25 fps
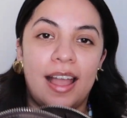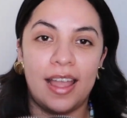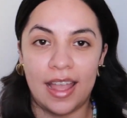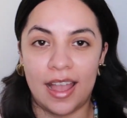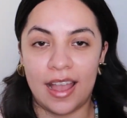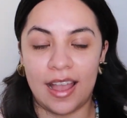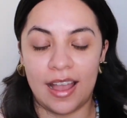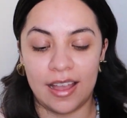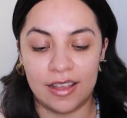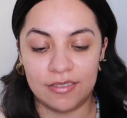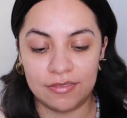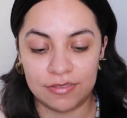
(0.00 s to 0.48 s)
I
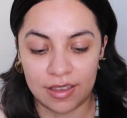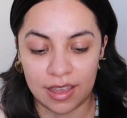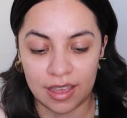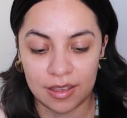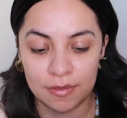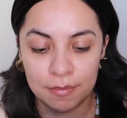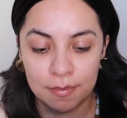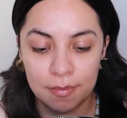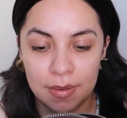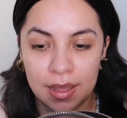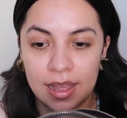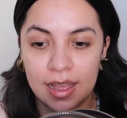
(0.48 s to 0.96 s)
have
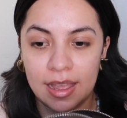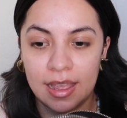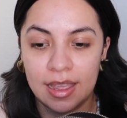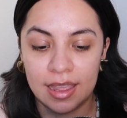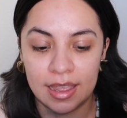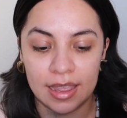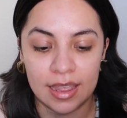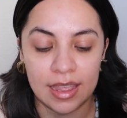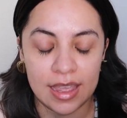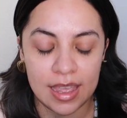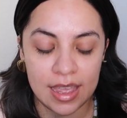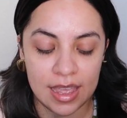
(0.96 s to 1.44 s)

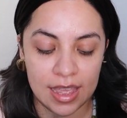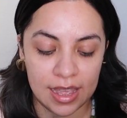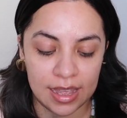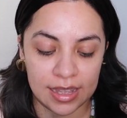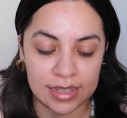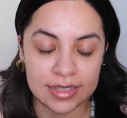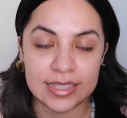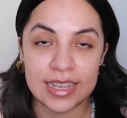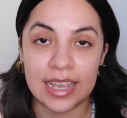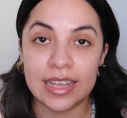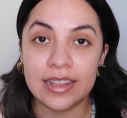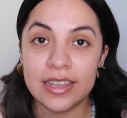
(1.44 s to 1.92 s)
my
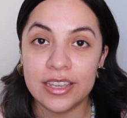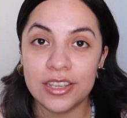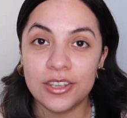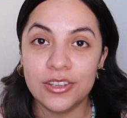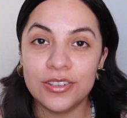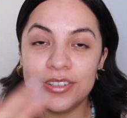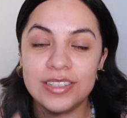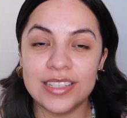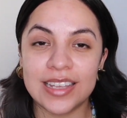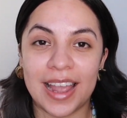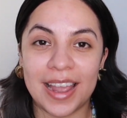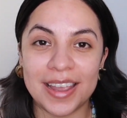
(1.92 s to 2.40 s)
daily
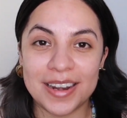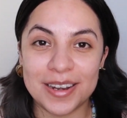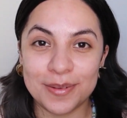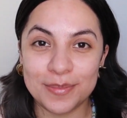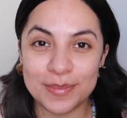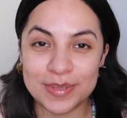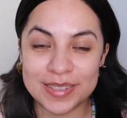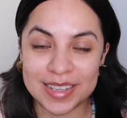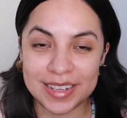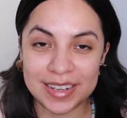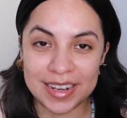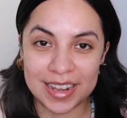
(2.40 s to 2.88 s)
use
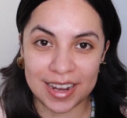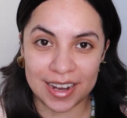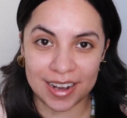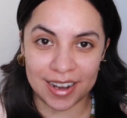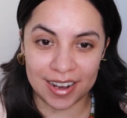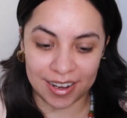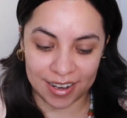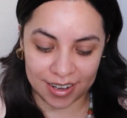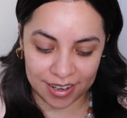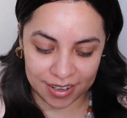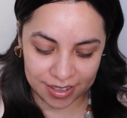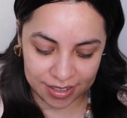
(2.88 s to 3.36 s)
items in
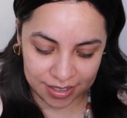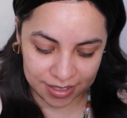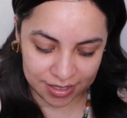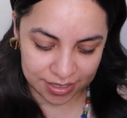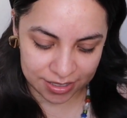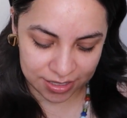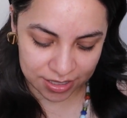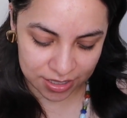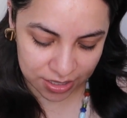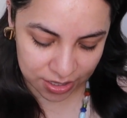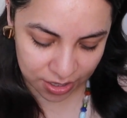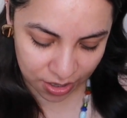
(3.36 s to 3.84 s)
here,
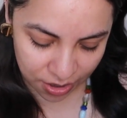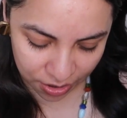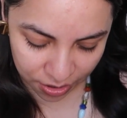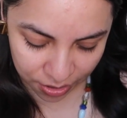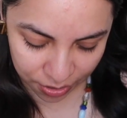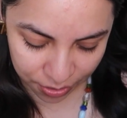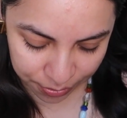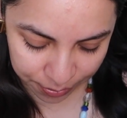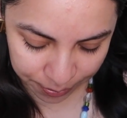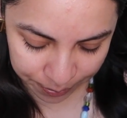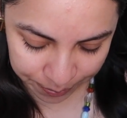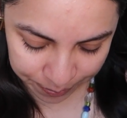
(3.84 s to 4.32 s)

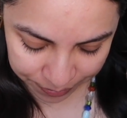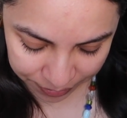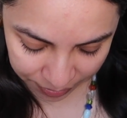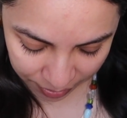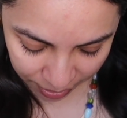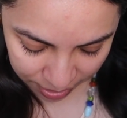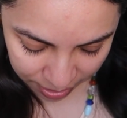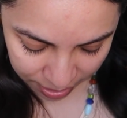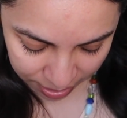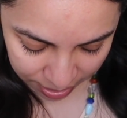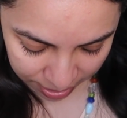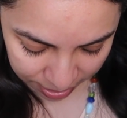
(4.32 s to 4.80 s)
so
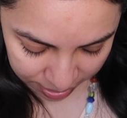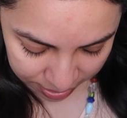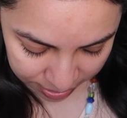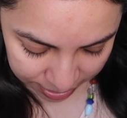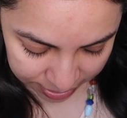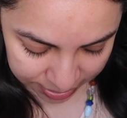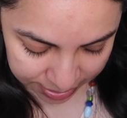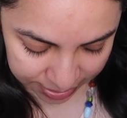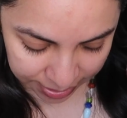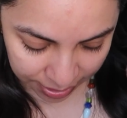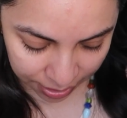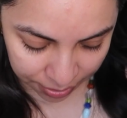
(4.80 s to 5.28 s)

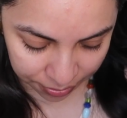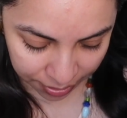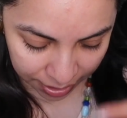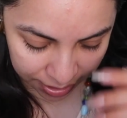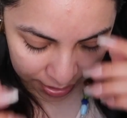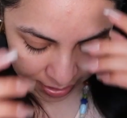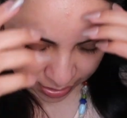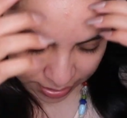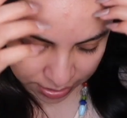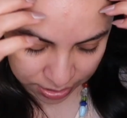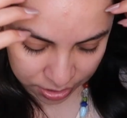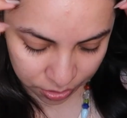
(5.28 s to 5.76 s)
let's get
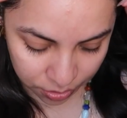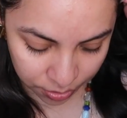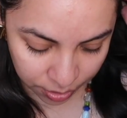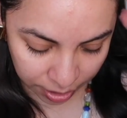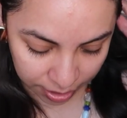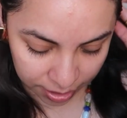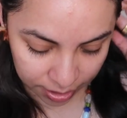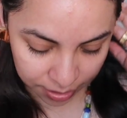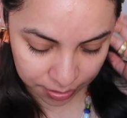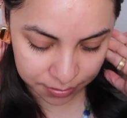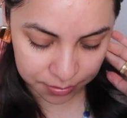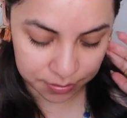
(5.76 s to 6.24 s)
right into
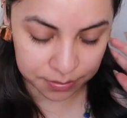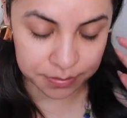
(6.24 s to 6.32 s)
it.